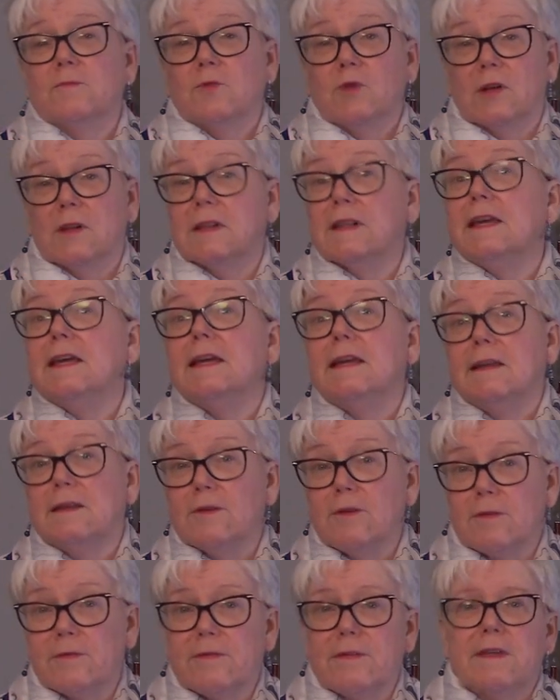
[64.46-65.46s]
gleaned
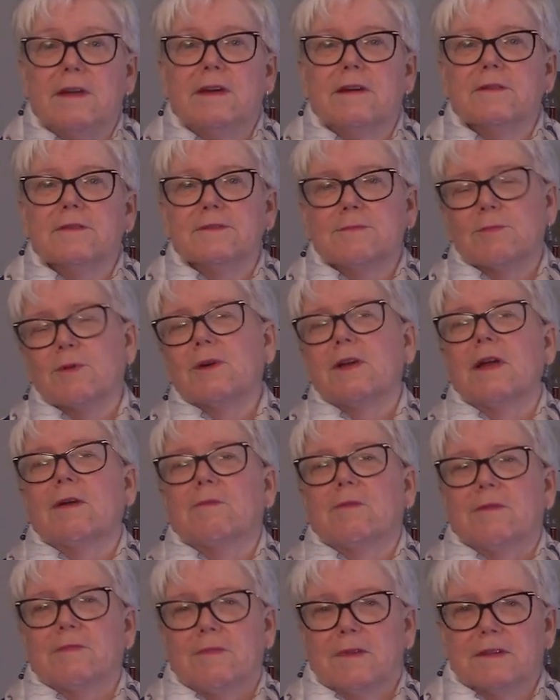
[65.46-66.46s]
over the years working
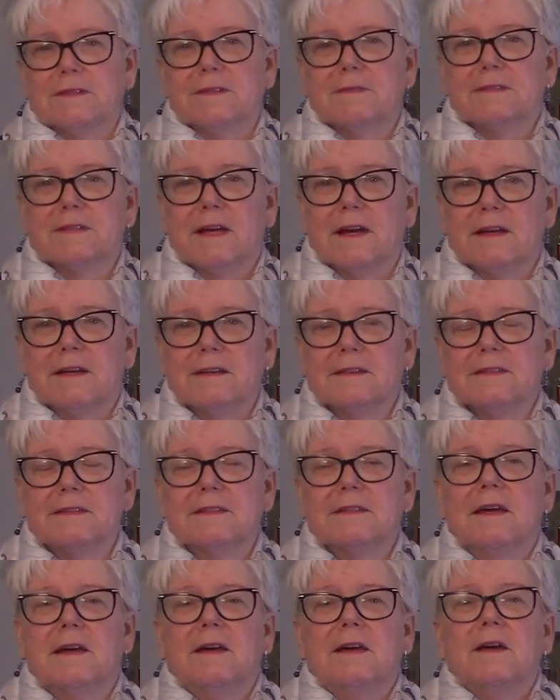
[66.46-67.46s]
with Friends of Science,